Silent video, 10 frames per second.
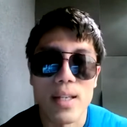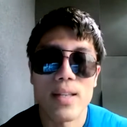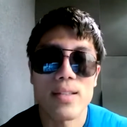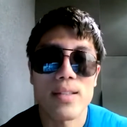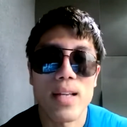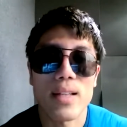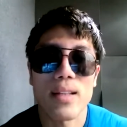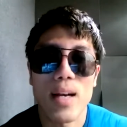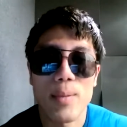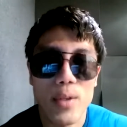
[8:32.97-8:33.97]
is that
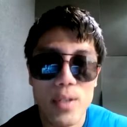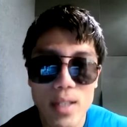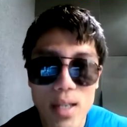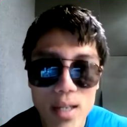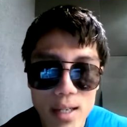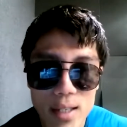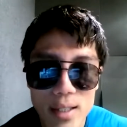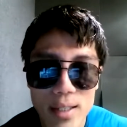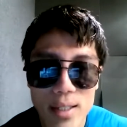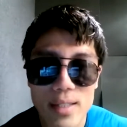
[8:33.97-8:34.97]
America
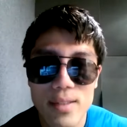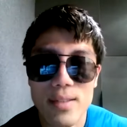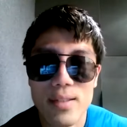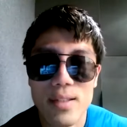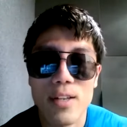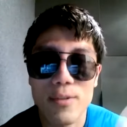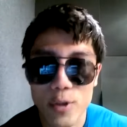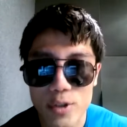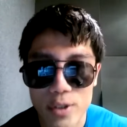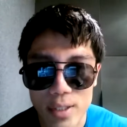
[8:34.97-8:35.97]
is
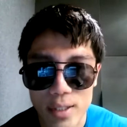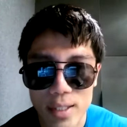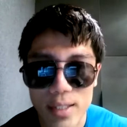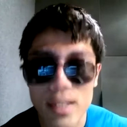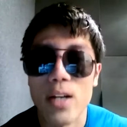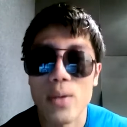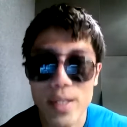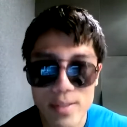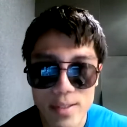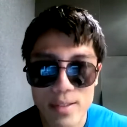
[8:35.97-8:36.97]
unfortunately a
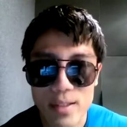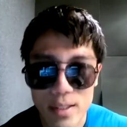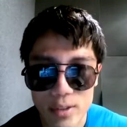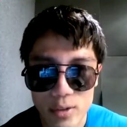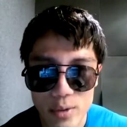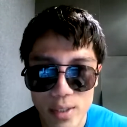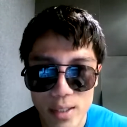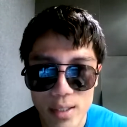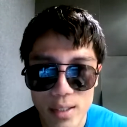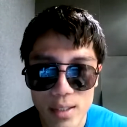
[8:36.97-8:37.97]
racist
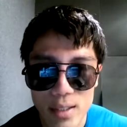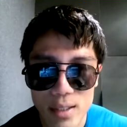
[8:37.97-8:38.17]
country.